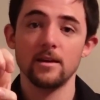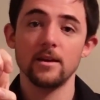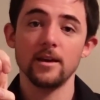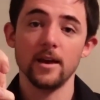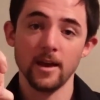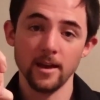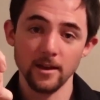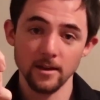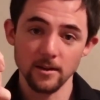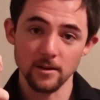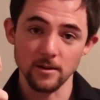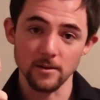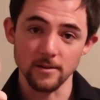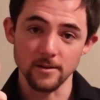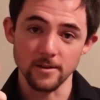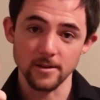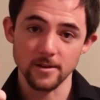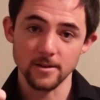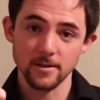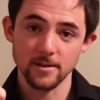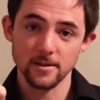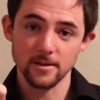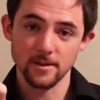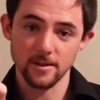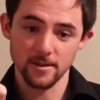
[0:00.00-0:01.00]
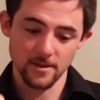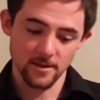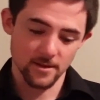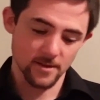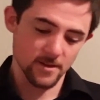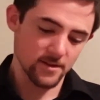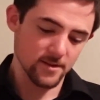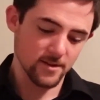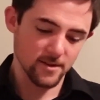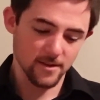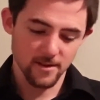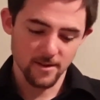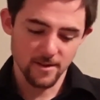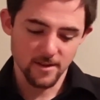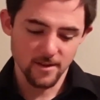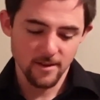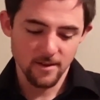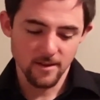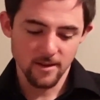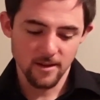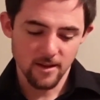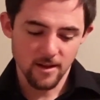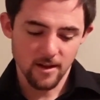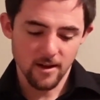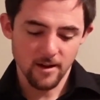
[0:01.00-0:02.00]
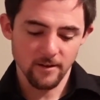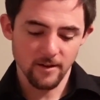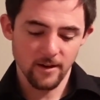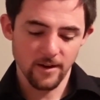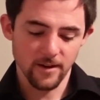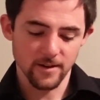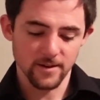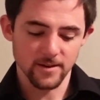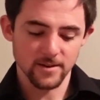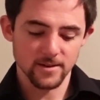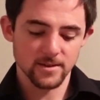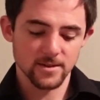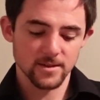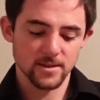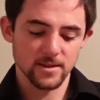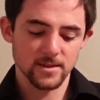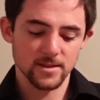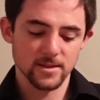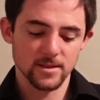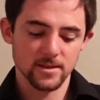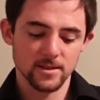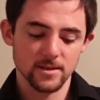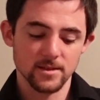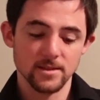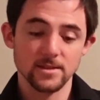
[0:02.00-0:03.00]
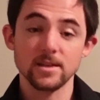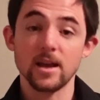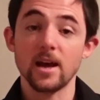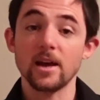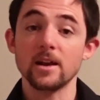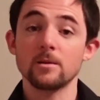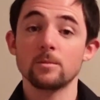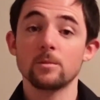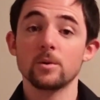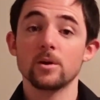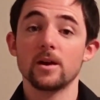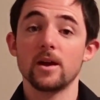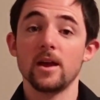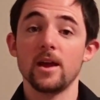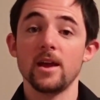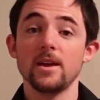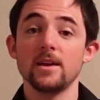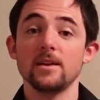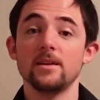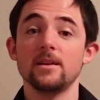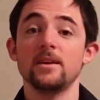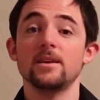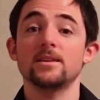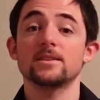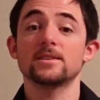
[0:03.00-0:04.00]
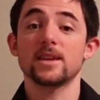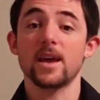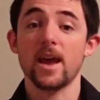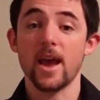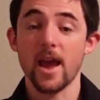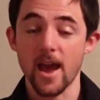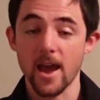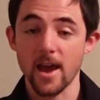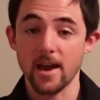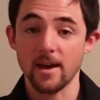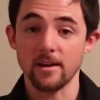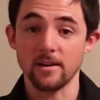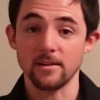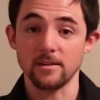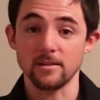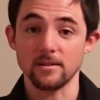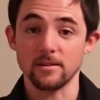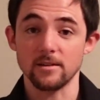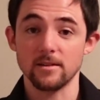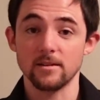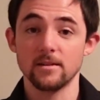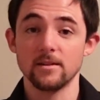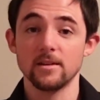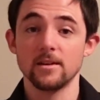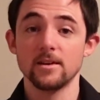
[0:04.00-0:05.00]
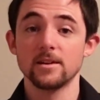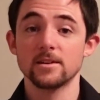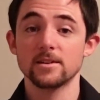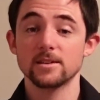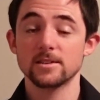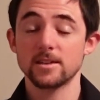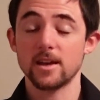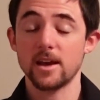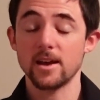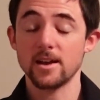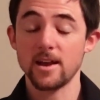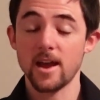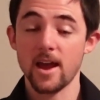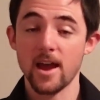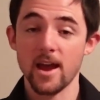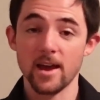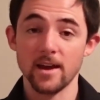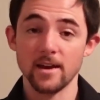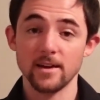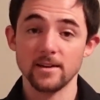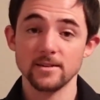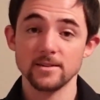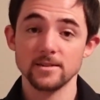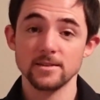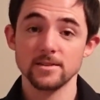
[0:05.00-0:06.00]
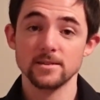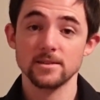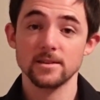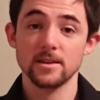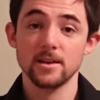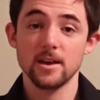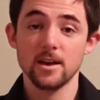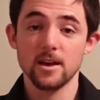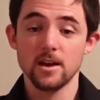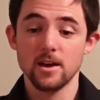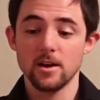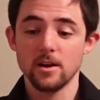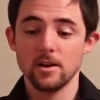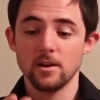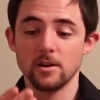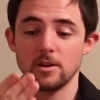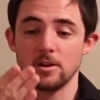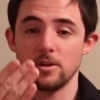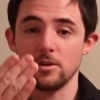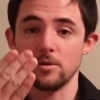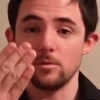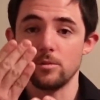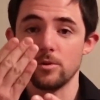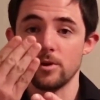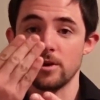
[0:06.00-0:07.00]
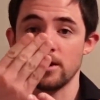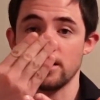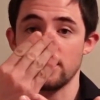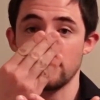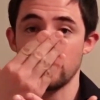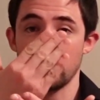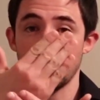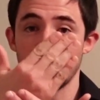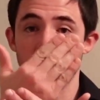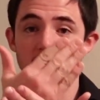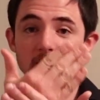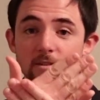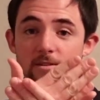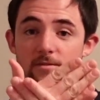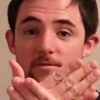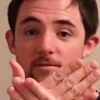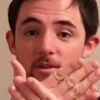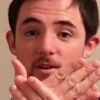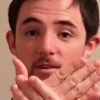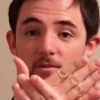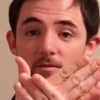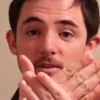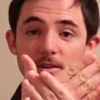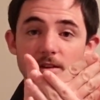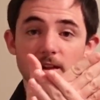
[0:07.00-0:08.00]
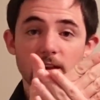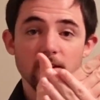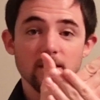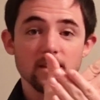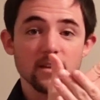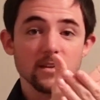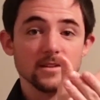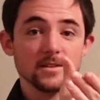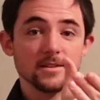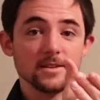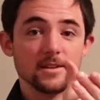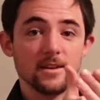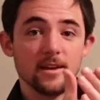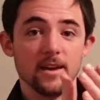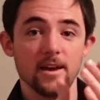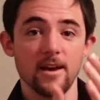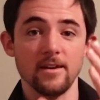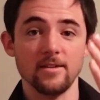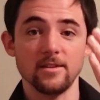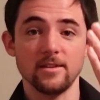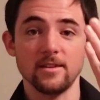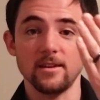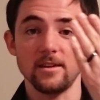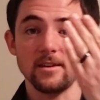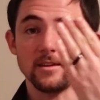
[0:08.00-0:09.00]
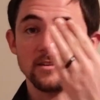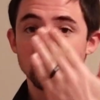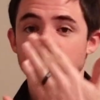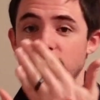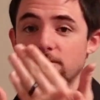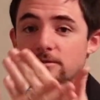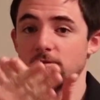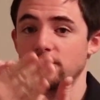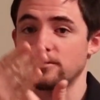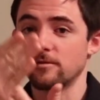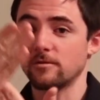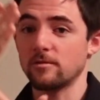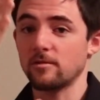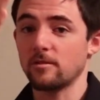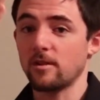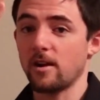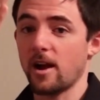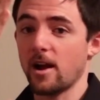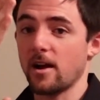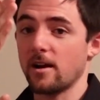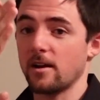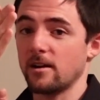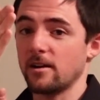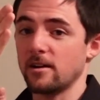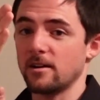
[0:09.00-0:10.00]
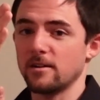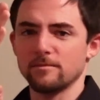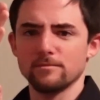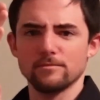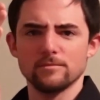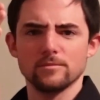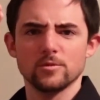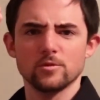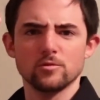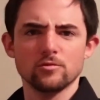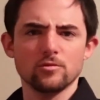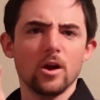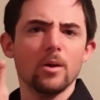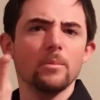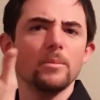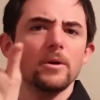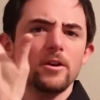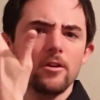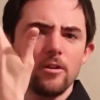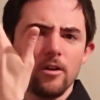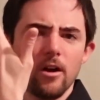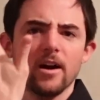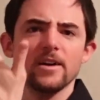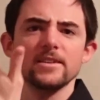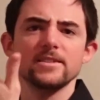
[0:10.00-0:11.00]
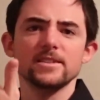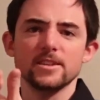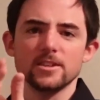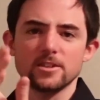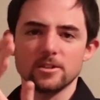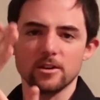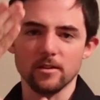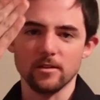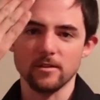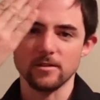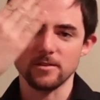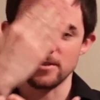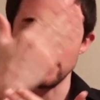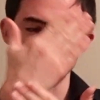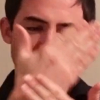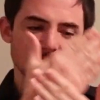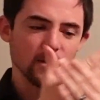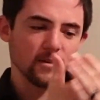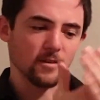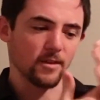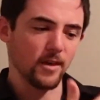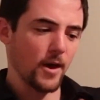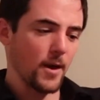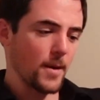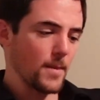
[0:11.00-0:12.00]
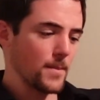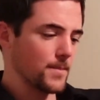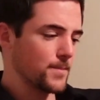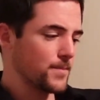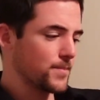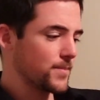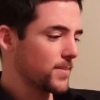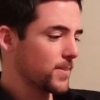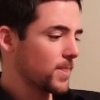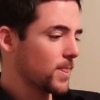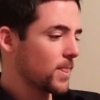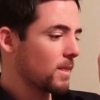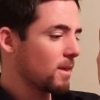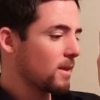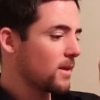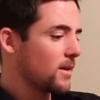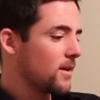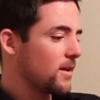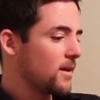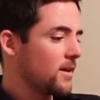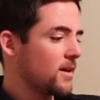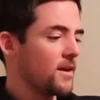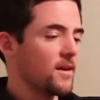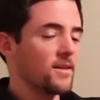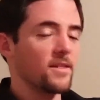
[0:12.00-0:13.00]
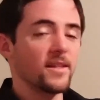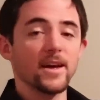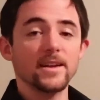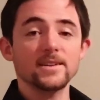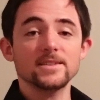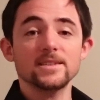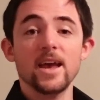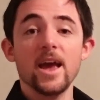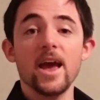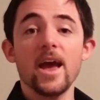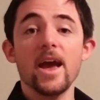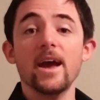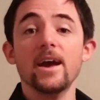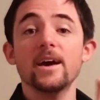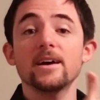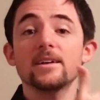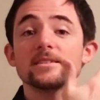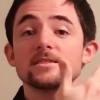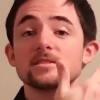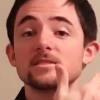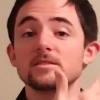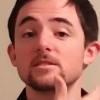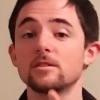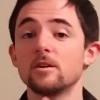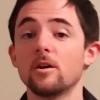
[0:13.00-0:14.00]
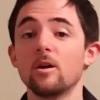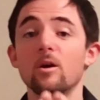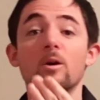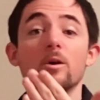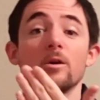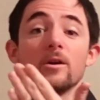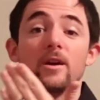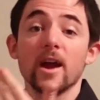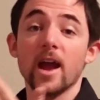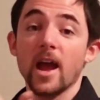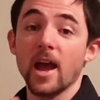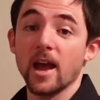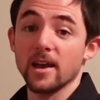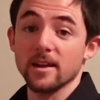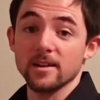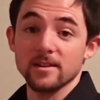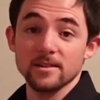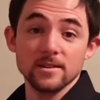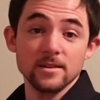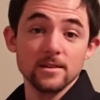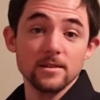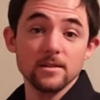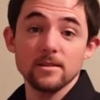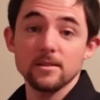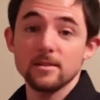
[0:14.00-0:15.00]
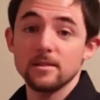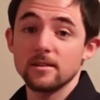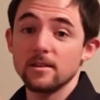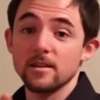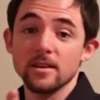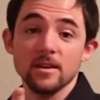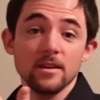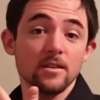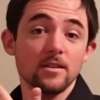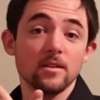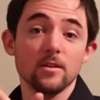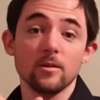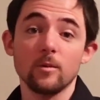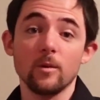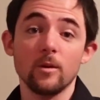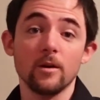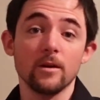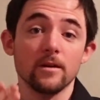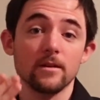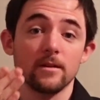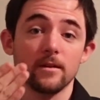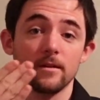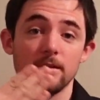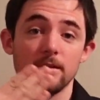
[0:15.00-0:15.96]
Ankle. Alright, sign number 8 is hand. To sign hands, you bring your hands in front of you like this, and they rub across each other just like that. That's hands or hand, either one.